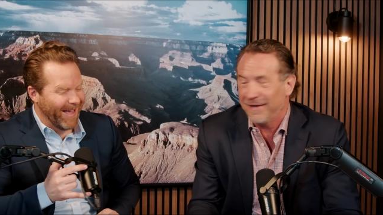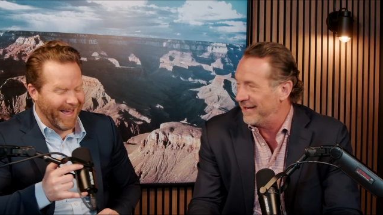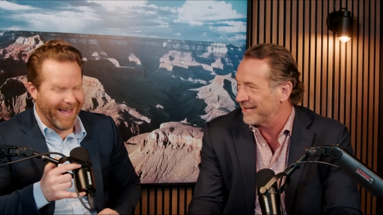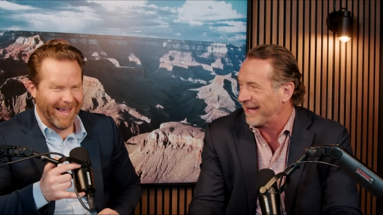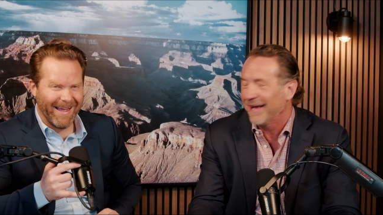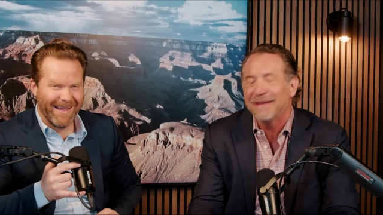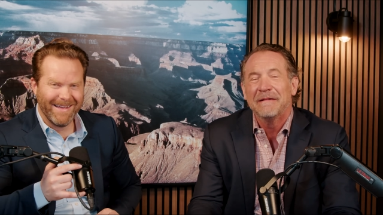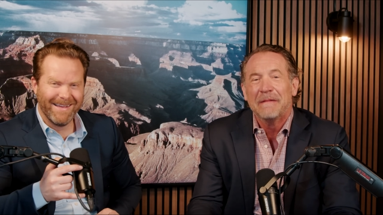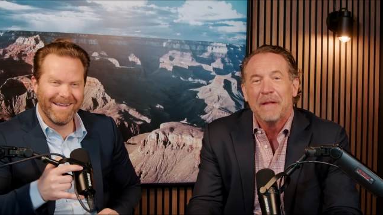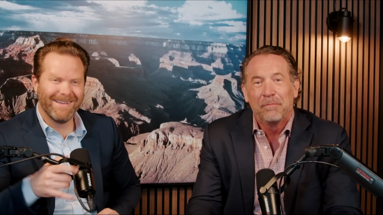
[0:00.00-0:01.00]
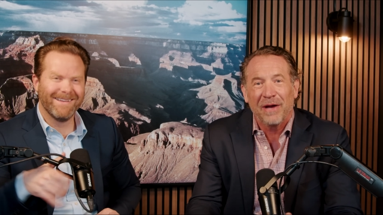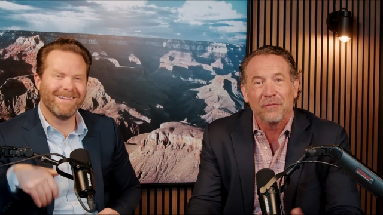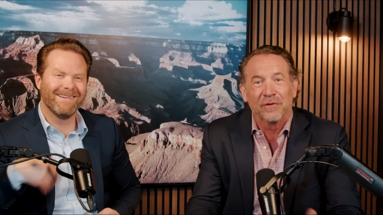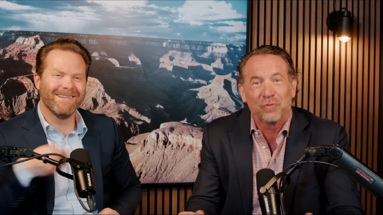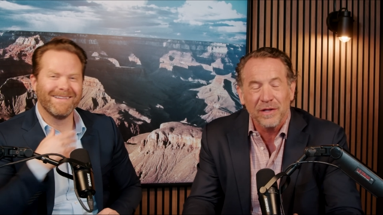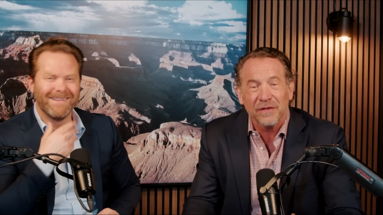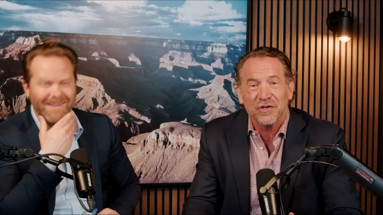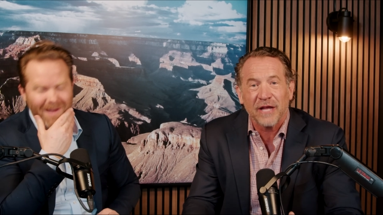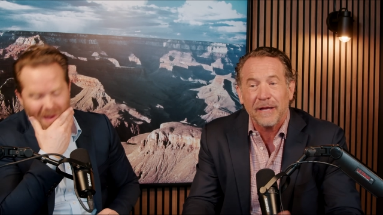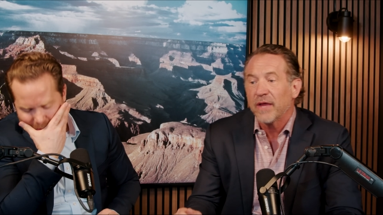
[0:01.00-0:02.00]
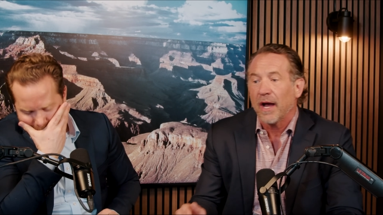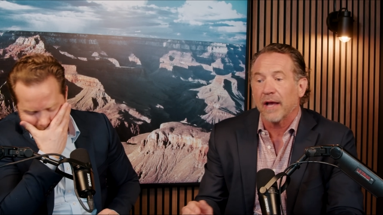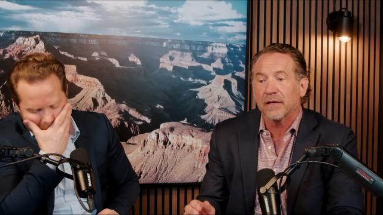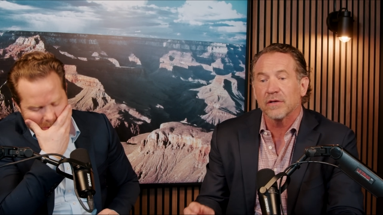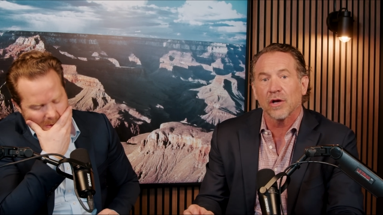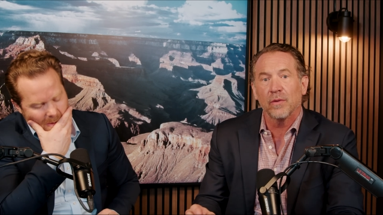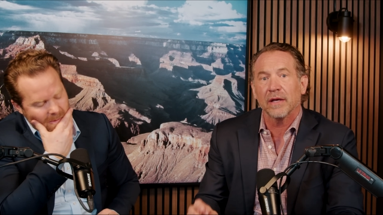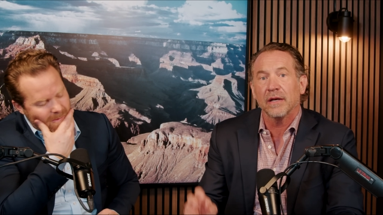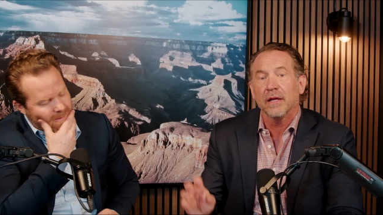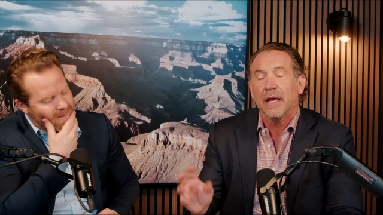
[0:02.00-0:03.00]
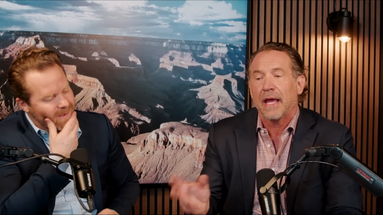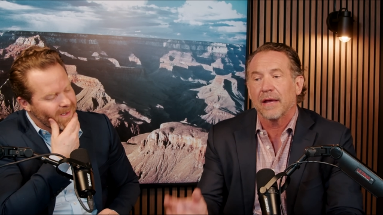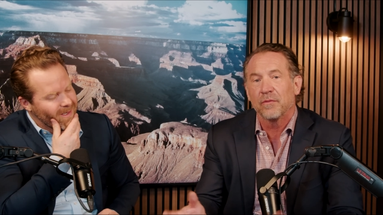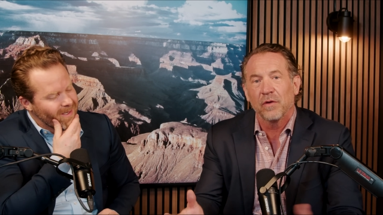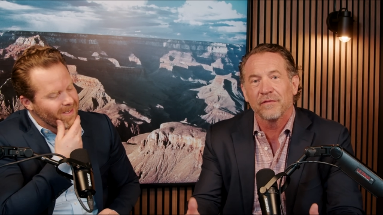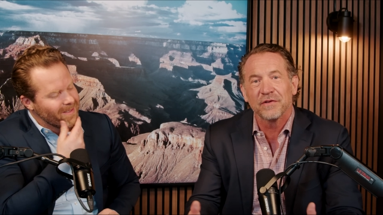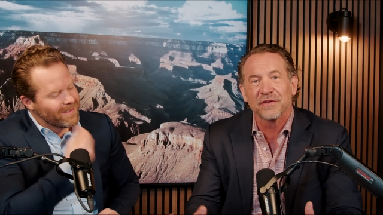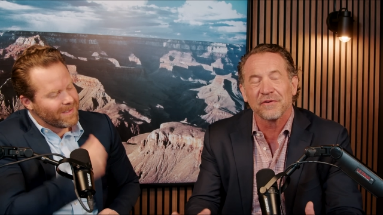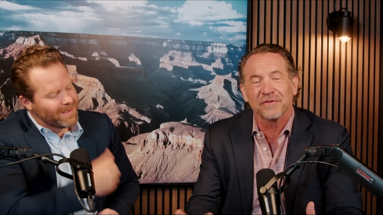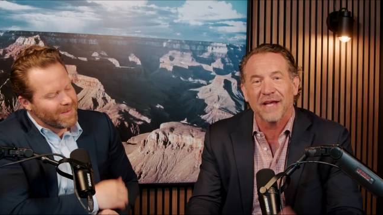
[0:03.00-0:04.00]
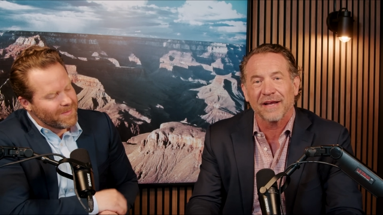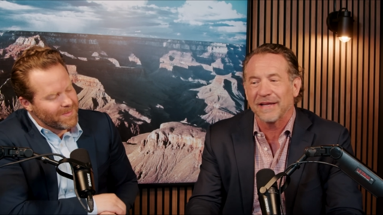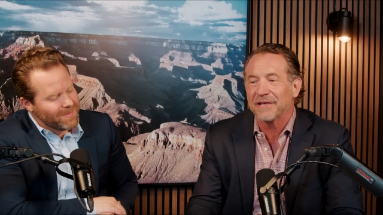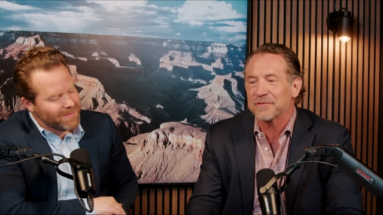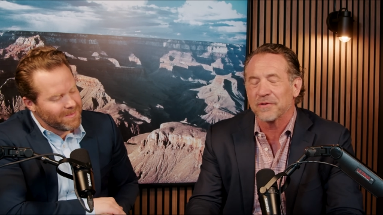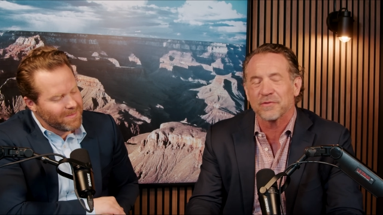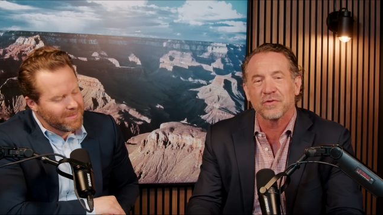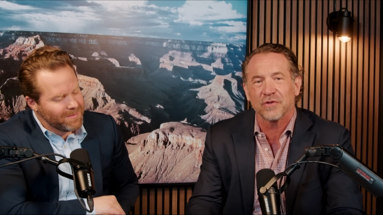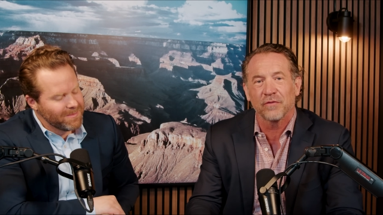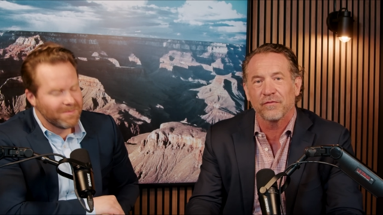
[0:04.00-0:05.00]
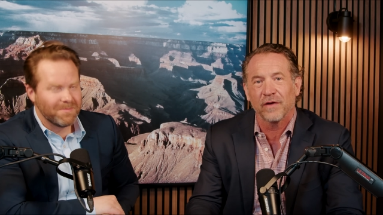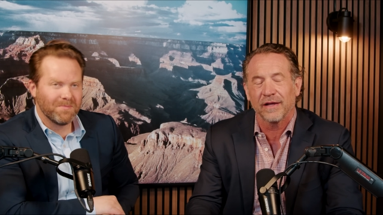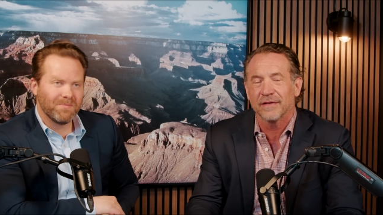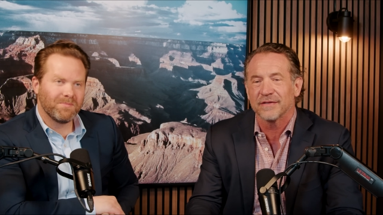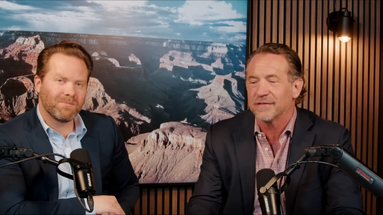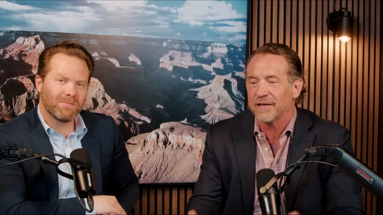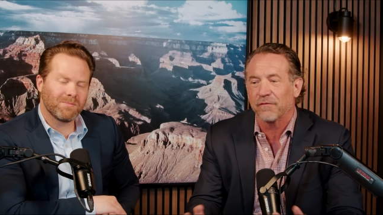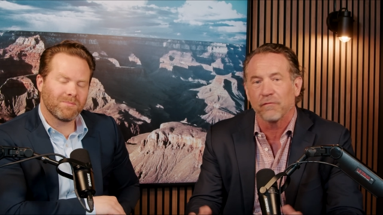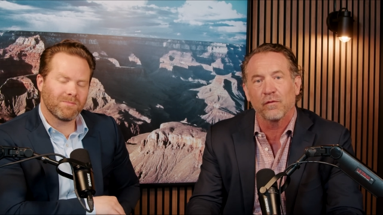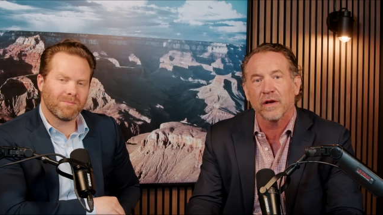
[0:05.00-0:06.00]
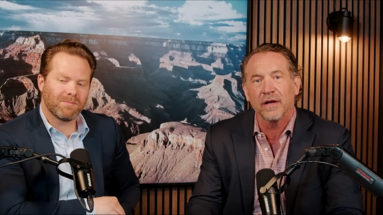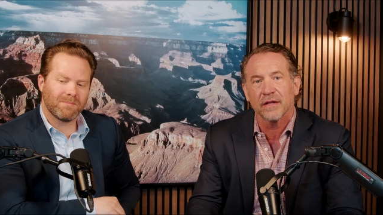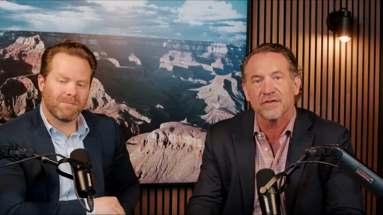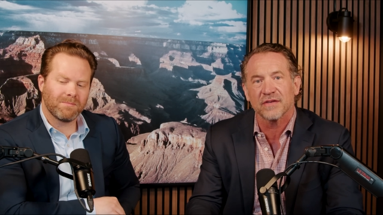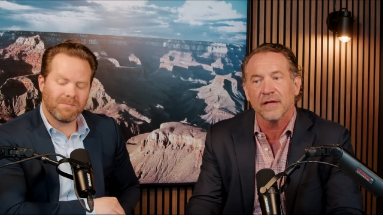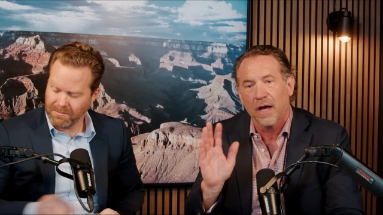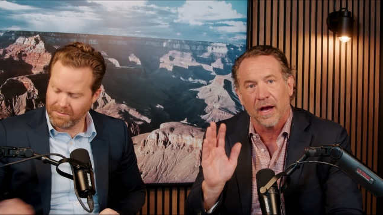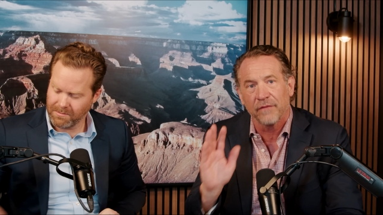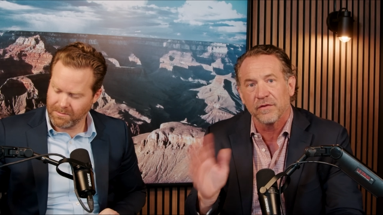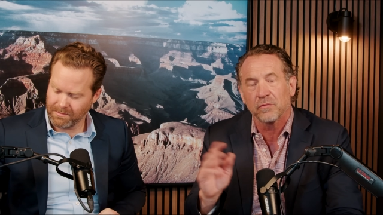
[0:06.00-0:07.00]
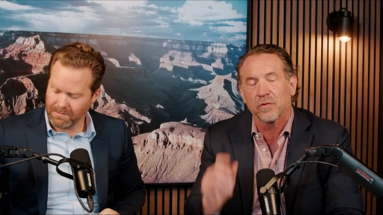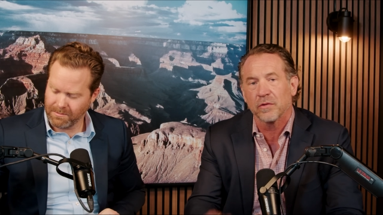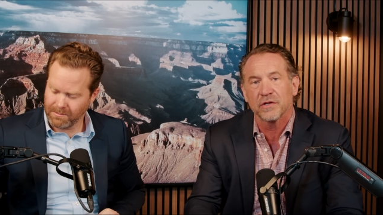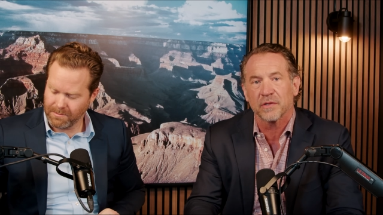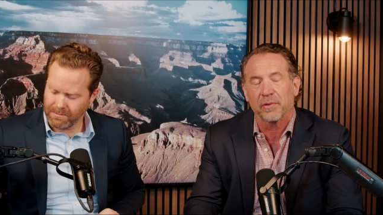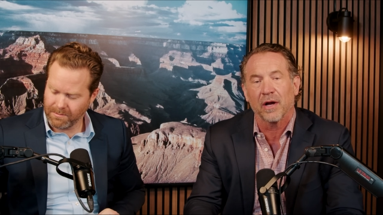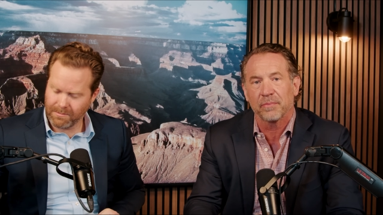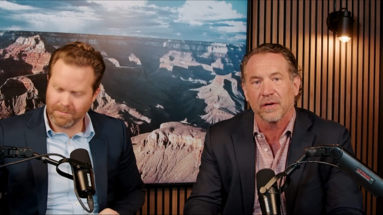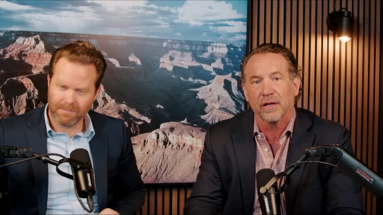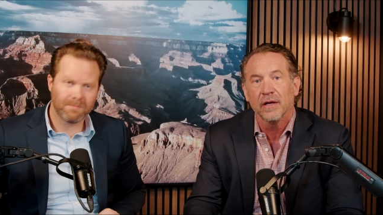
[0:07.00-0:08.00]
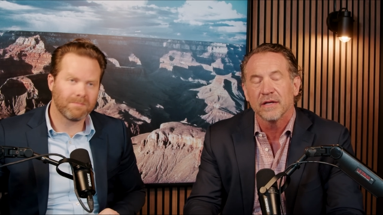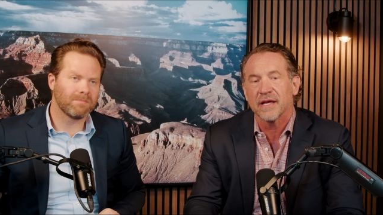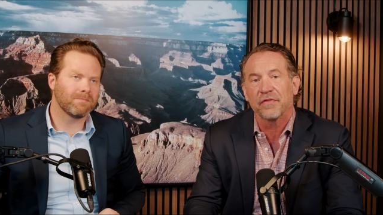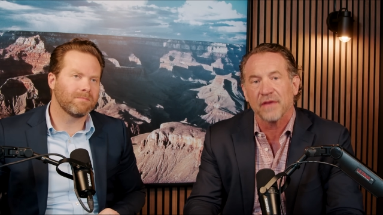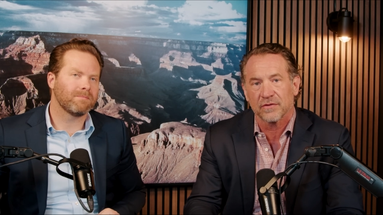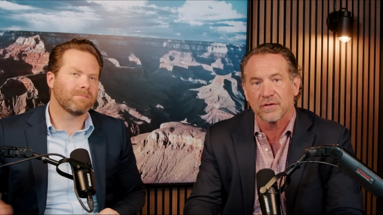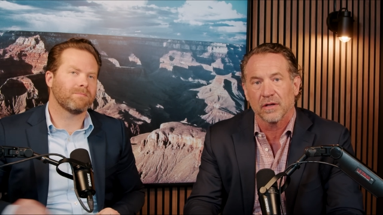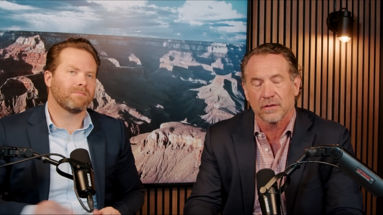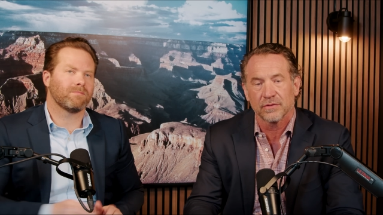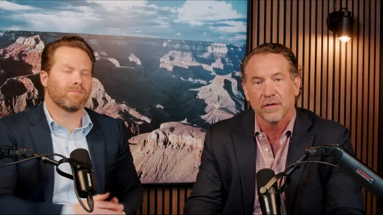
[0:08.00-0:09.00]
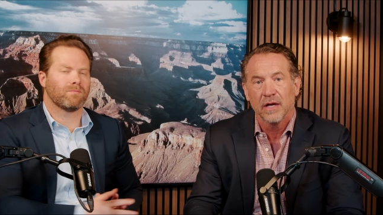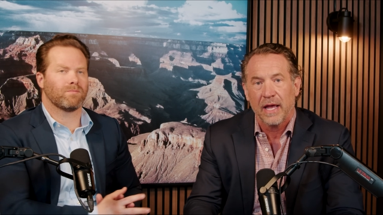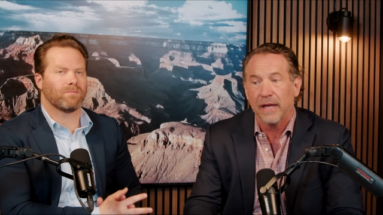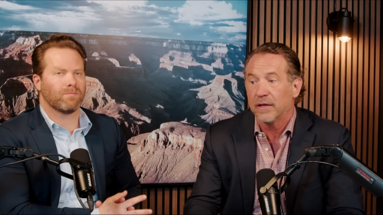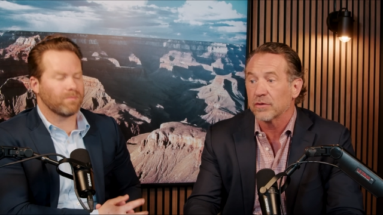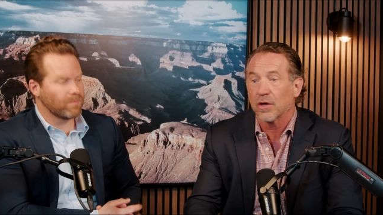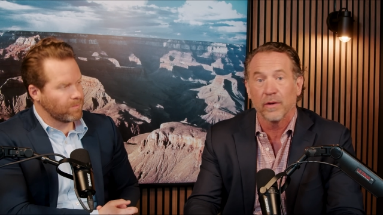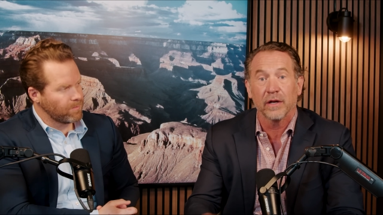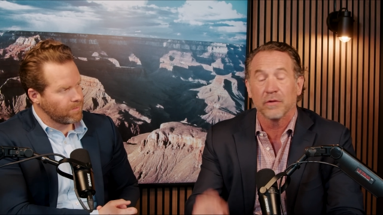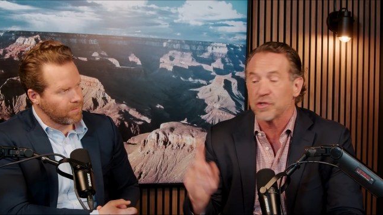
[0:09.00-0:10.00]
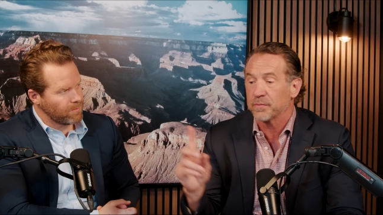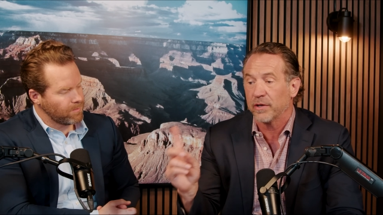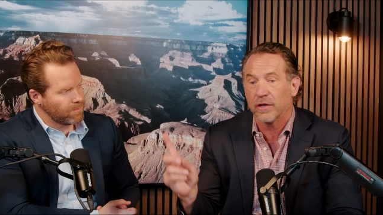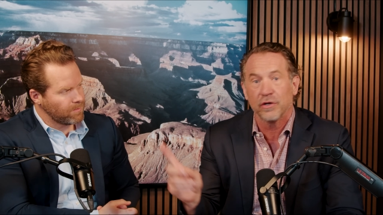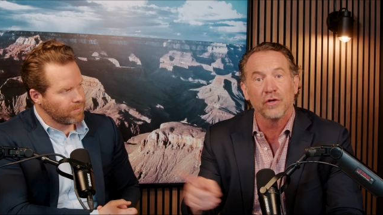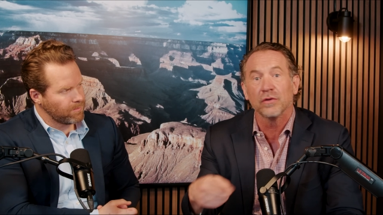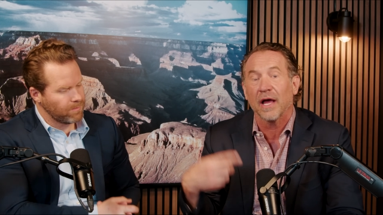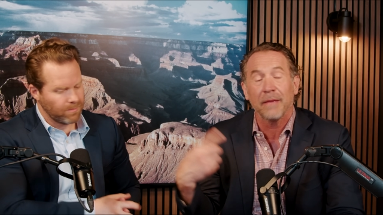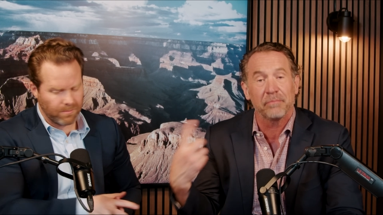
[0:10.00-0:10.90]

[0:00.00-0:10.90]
Speaker 1: Okay. But with real estate, I can go in and one of his little techniques, what's so funny is he said, for forty-nine cents, I've increased a property ten thousand dollars. And he'll go in and just put in new light